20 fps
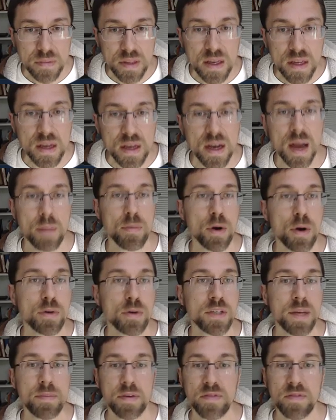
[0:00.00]
And pro
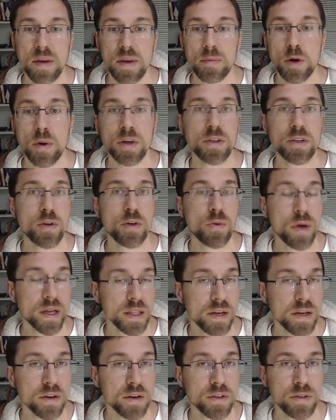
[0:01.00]
tip, if I'm going too quickly
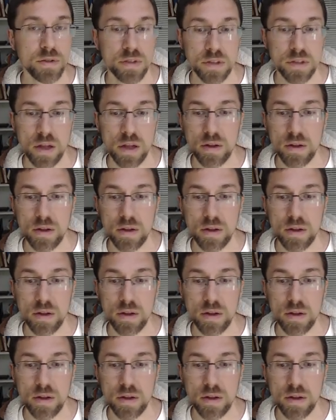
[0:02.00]
or too slowly,